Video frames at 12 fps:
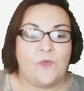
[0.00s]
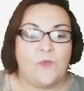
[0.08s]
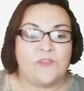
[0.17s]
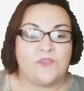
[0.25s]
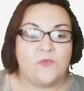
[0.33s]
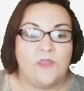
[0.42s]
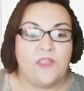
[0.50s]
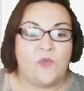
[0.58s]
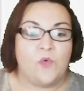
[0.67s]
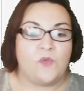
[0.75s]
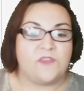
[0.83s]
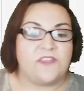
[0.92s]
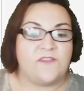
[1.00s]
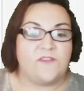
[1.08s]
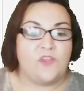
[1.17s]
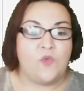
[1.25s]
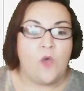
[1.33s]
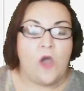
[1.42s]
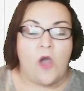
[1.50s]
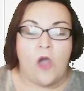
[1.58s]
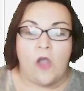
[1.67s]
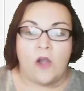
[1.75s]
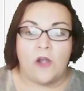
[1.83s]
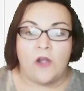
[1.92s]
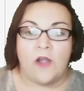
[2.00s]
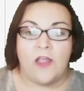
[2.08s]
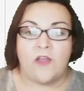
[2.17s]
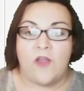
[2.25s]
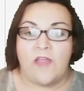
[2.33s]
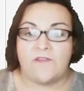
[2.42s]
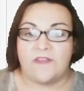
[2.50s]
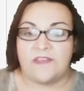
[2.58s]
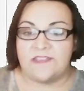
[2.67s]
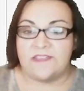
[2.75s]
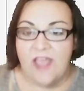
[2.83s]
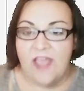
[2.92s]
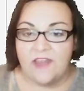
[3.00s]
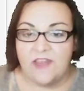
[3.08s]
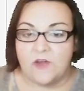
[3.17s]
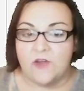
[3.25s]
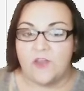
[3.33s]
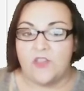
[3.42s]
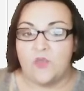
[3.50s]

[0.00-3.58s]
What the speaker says: What's really cool is if you are a graphic designer,